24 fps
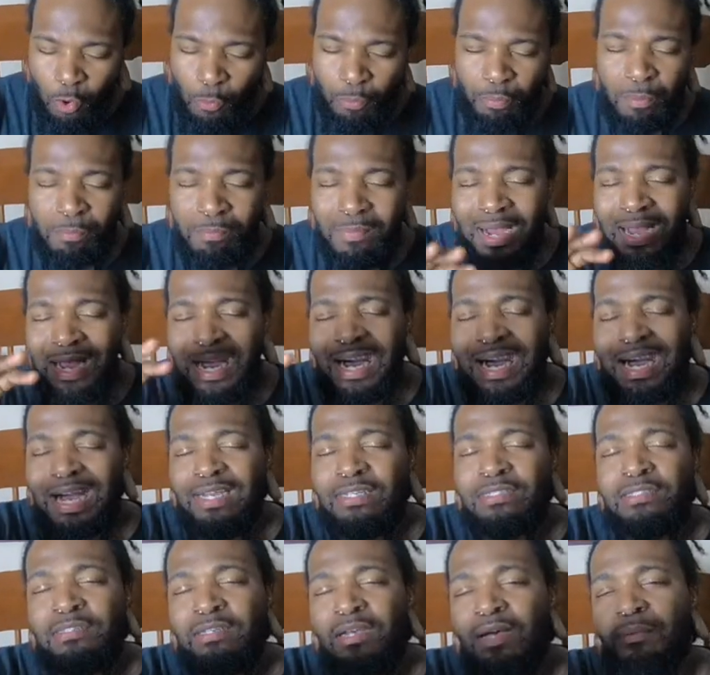opened my
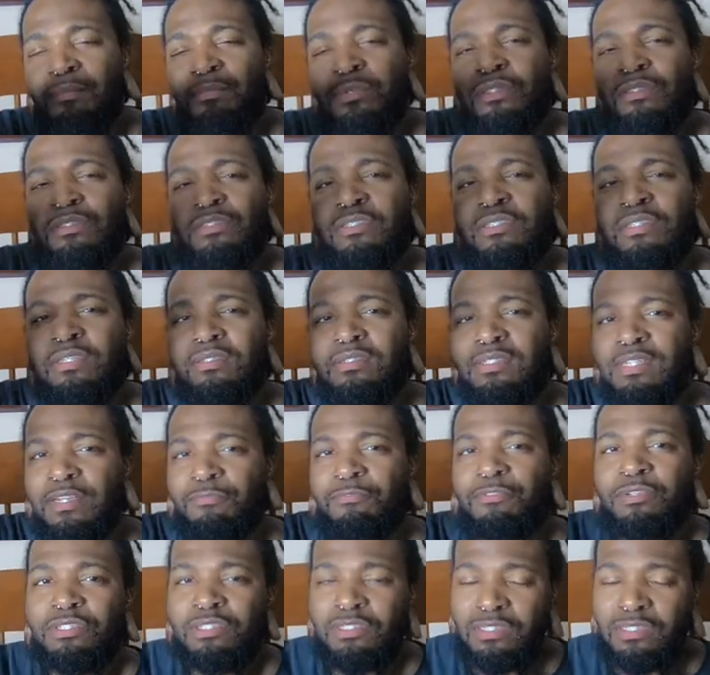eyes up to different